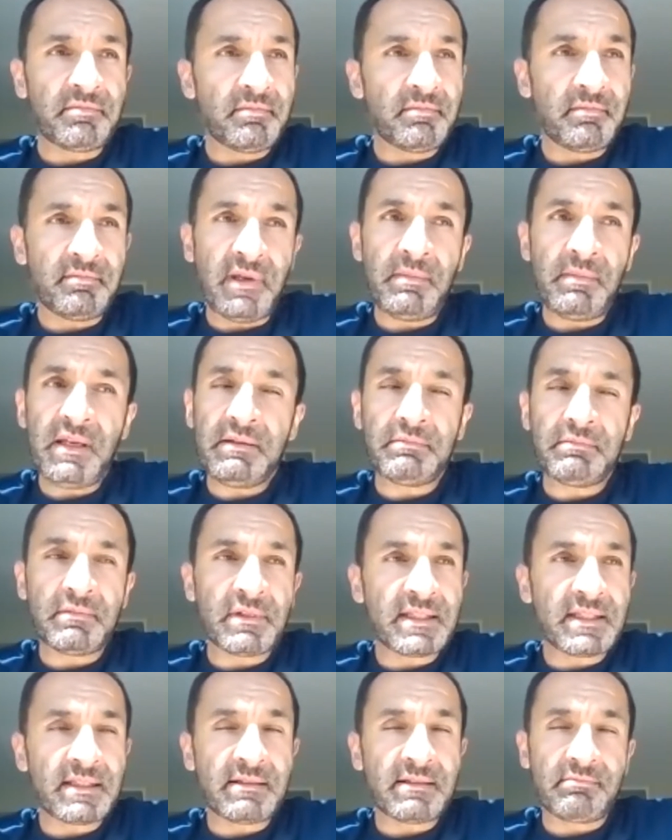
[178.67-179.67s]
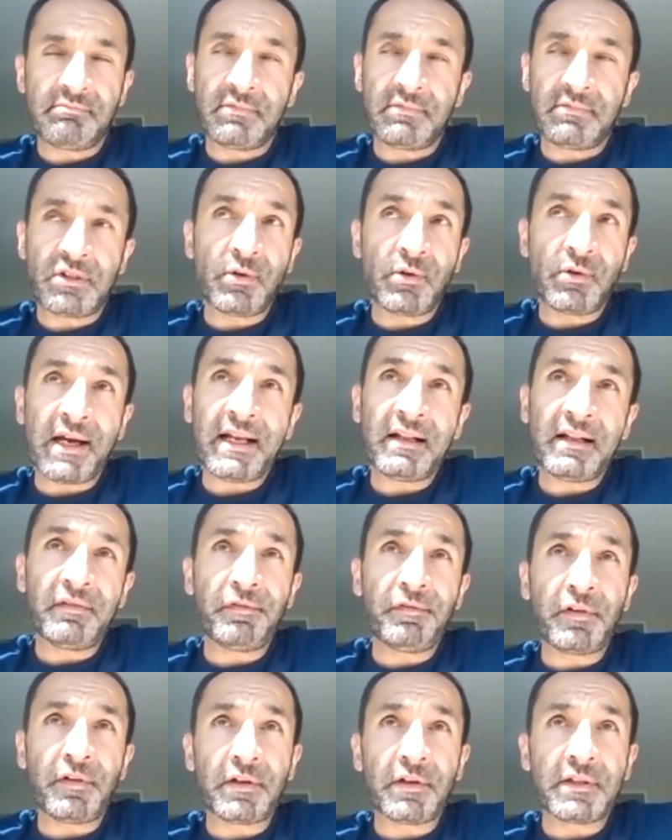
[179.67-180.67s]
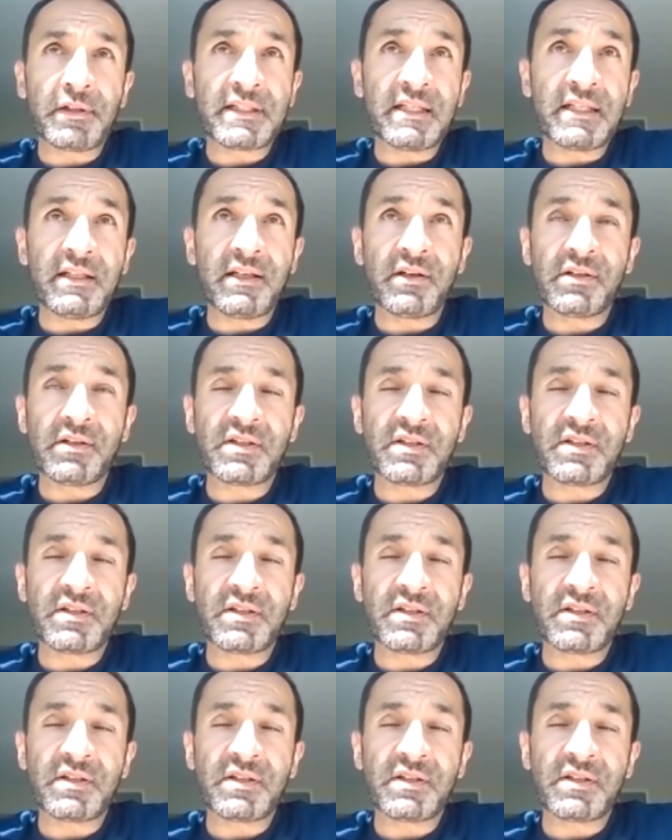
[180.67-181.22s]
maybe 12, 13 years